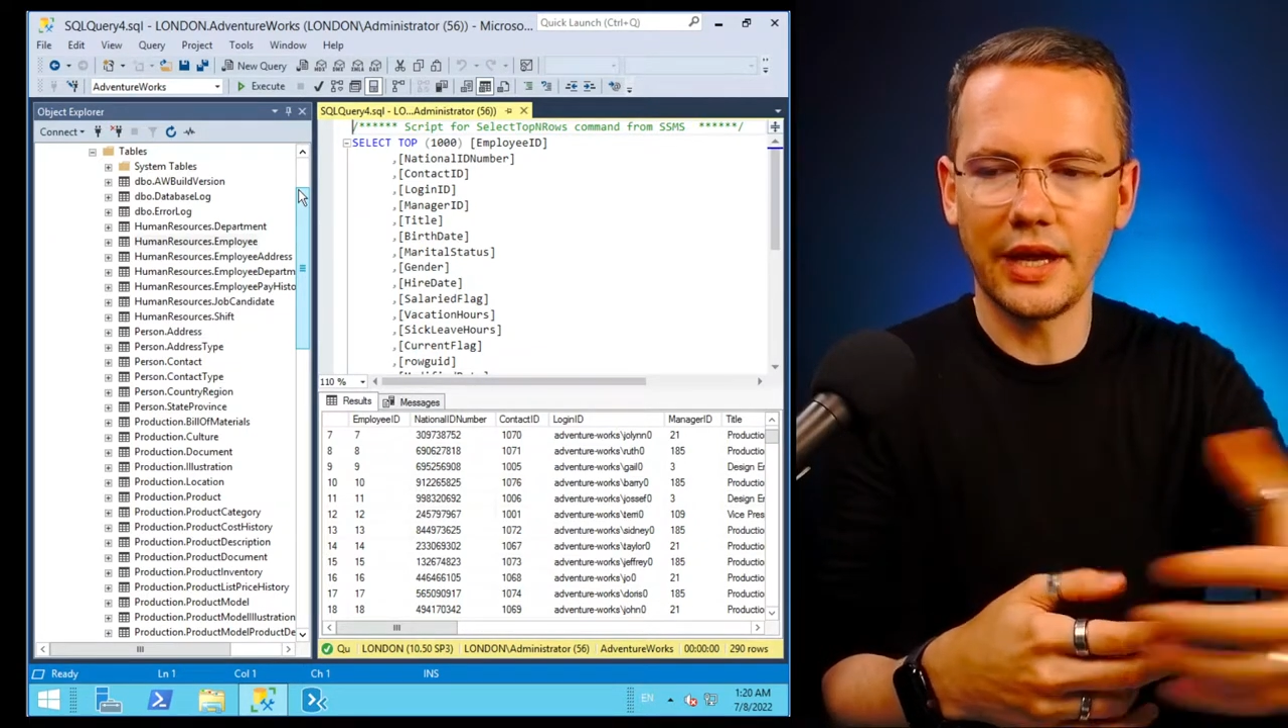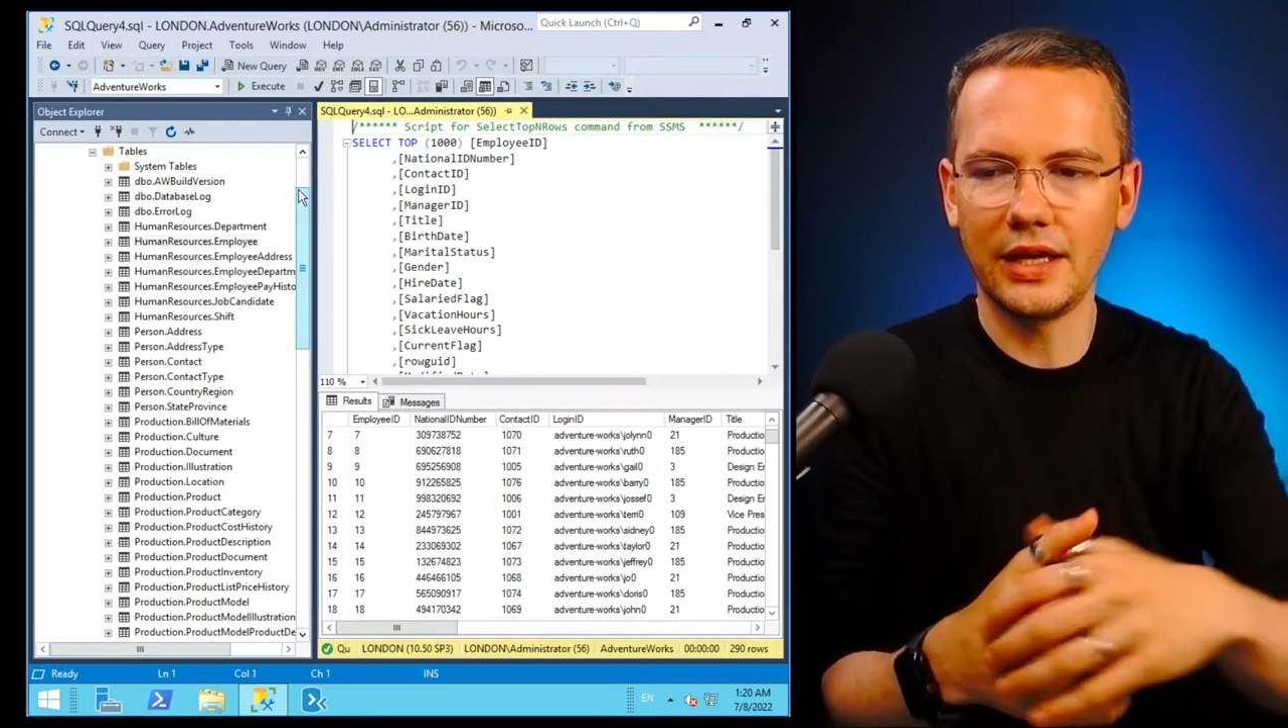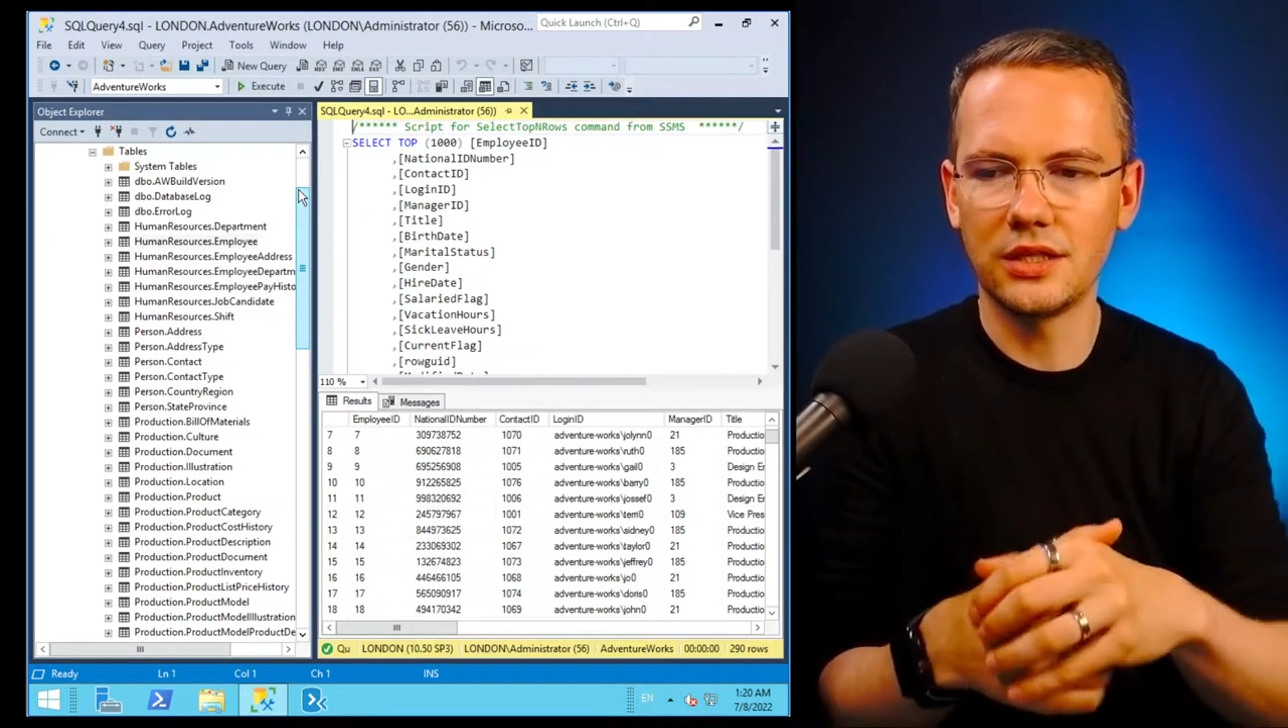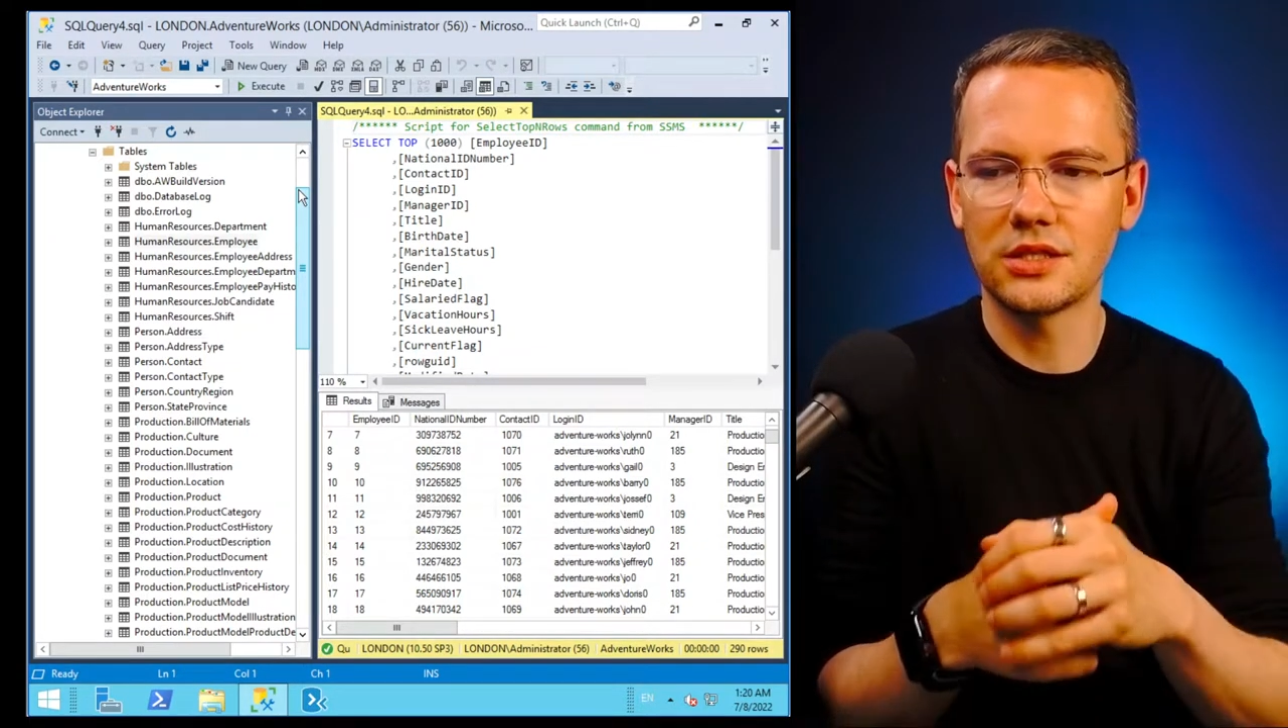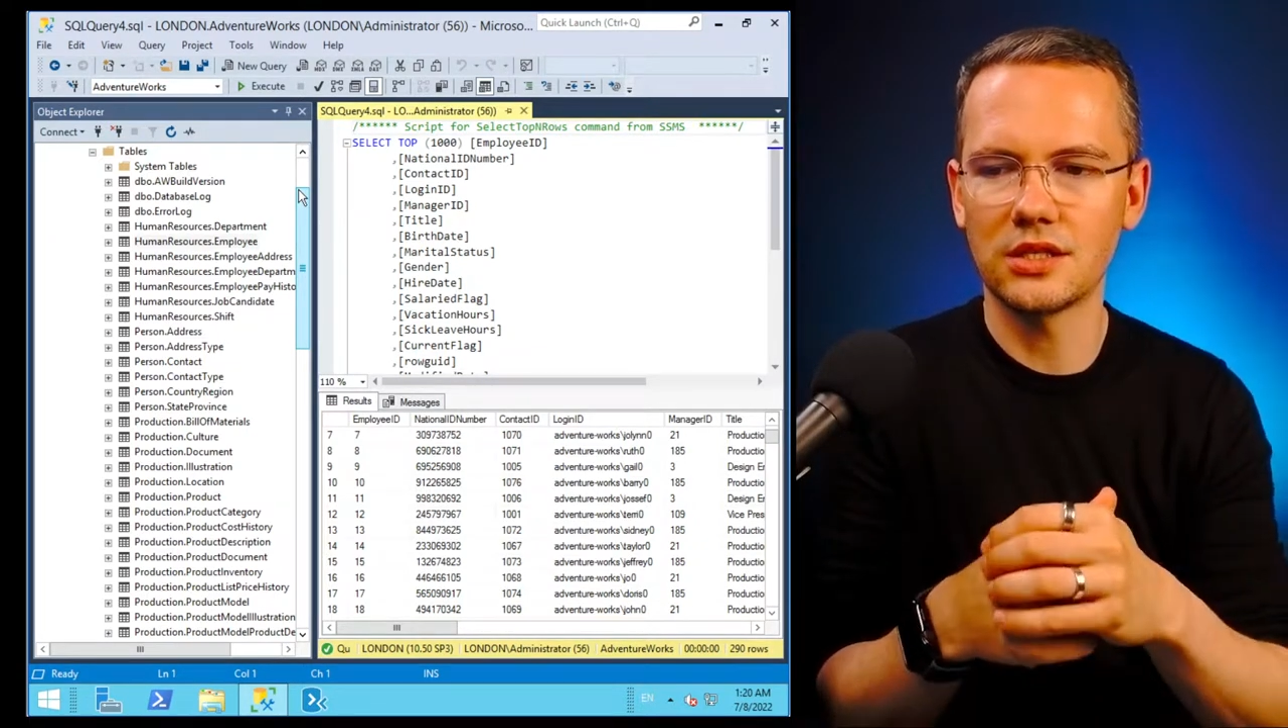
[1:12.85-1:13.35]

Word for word: and